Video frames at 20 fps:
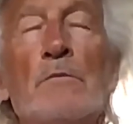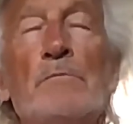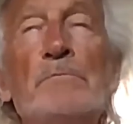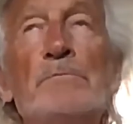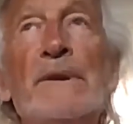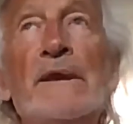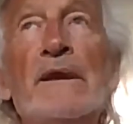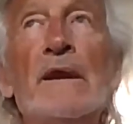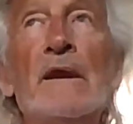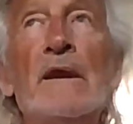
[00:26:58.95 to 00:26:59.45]

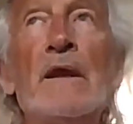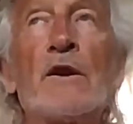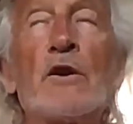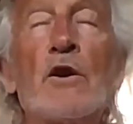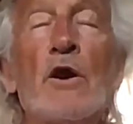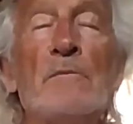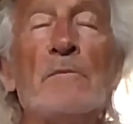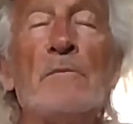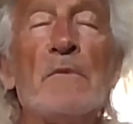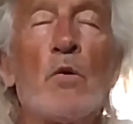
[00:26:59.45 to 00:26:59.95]

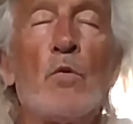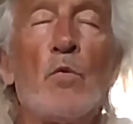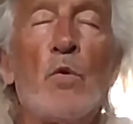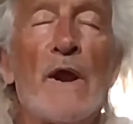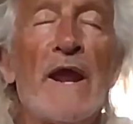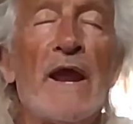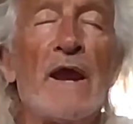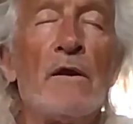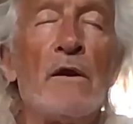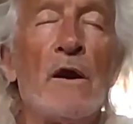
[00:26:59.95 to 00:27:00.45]
Become
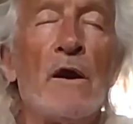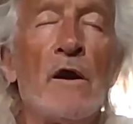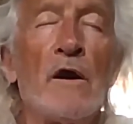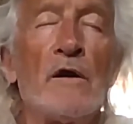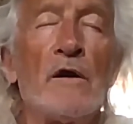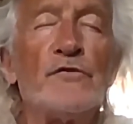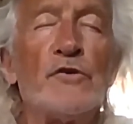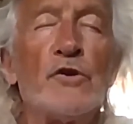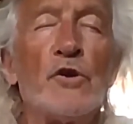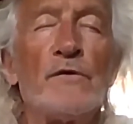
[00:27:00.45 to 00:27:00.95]
aware
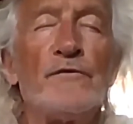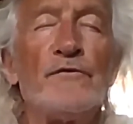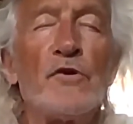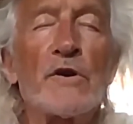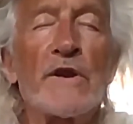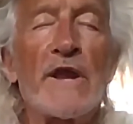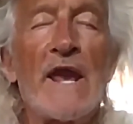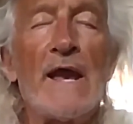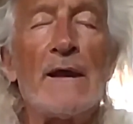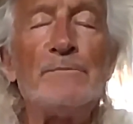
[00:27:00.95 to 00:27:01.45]
of your
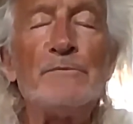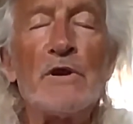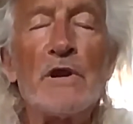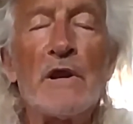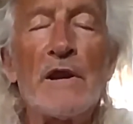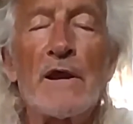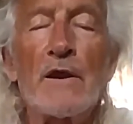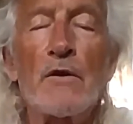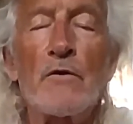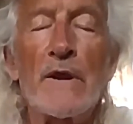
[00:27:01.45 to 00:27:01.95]

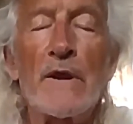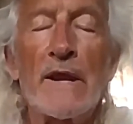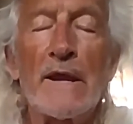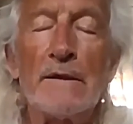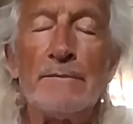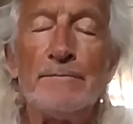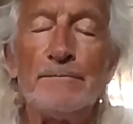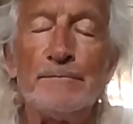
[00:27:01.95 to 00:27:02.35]
vocabulary.